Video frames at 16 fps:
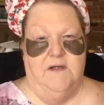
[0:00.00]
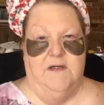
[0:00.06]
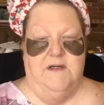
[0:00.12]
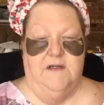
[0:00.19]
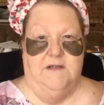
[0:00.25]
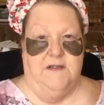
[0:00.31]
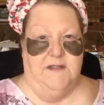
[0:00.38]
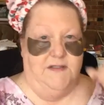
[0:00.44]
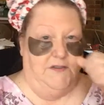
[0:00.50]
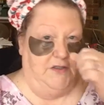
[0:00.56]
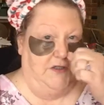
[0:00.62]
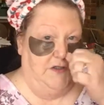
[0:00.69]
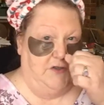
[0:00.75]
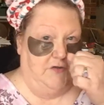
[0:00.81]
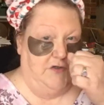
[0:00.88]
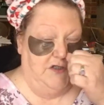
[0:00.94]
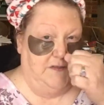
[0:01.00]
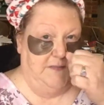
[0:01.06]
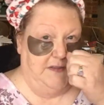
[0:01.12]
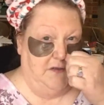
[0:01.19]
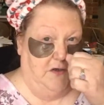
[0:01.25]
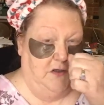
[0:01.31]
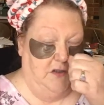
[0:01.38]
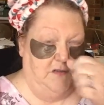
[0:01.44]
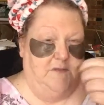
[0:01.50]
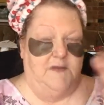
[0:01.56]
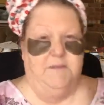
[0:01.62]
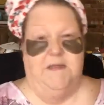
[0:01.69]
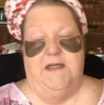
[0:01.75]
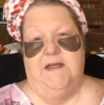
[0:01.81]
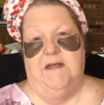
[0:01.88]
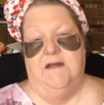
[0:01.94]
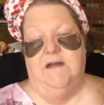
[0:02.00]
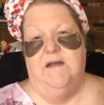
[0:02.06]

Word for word: uh, exchange Christmas cards with me.